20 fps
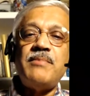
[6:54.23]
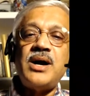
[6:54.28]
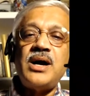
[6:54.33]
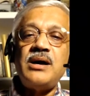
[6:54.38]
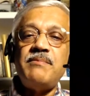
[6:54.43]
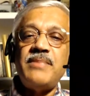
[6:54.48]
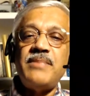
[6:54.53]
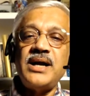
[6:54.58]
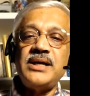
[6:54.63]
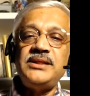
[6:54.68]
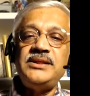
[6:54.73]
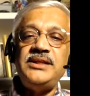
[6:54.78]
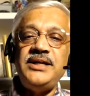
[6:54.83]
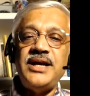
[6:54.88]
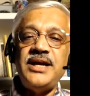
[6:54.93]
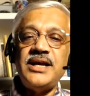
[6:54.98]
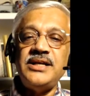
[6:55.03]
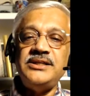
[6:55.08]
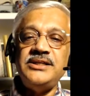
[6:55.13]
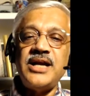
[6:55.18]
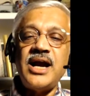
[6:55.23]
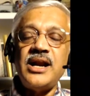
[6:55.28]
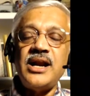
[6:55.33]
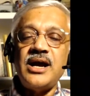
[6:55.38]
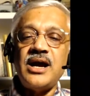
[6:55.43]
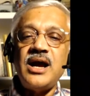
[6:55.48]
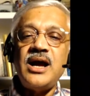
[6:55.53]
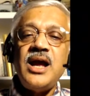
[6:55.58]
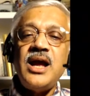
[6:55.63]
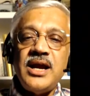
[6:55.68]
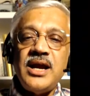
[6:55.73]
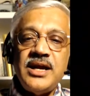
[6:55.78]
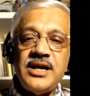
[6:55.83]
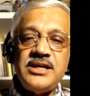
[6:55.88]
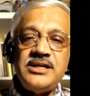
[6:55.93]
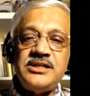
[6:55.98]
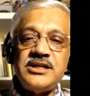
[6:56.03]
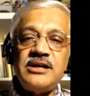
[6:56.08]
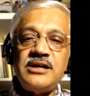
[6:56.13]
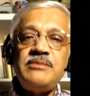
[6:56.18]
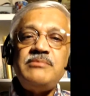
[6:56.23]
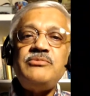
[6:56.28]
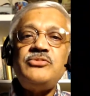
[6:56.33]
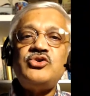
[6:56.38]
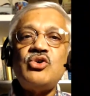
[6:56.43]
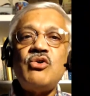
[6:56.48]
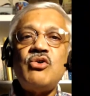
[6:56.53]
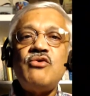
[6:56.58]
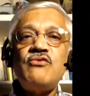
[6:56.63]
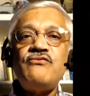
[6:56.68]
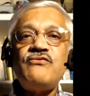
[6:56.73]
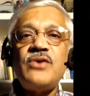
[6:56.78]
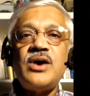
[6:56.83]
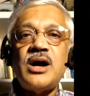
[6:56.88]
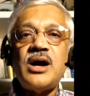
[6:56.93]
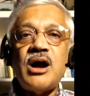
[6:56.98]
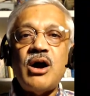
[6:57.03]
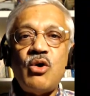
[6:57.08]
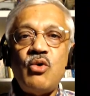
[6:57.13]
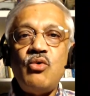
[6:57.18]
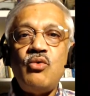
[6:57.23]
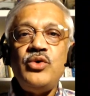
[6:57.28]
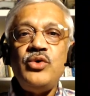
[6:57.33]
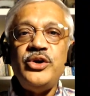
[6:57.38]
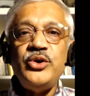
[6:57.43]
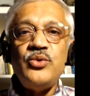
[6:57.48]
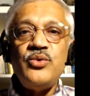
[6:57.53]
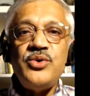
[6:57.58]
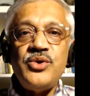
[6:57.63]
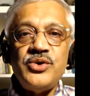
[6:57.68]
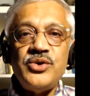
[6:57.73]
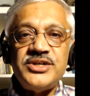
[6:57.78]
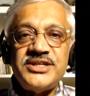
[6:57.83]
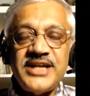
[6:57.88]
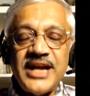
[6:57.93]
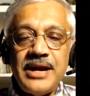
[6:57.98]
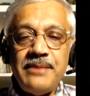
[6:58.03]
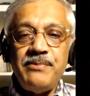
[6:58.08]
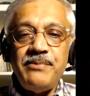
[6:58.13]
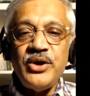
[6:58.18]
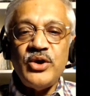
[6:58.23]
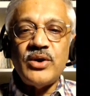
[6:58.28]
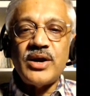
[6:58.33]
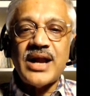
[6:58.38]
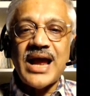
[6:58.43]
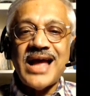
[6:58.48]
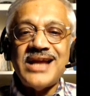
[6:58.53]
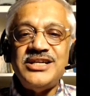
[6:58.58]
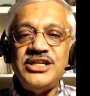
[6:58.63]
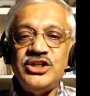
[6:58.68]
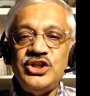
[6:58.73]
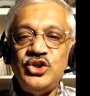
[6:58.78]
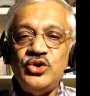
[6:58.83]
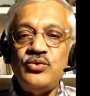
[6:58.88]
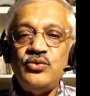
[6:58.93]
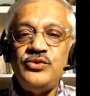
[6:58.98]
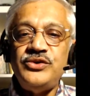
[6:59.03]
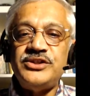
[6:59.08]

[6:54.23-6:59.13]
bhakti, and jnana in terms of how you shape your attitudes,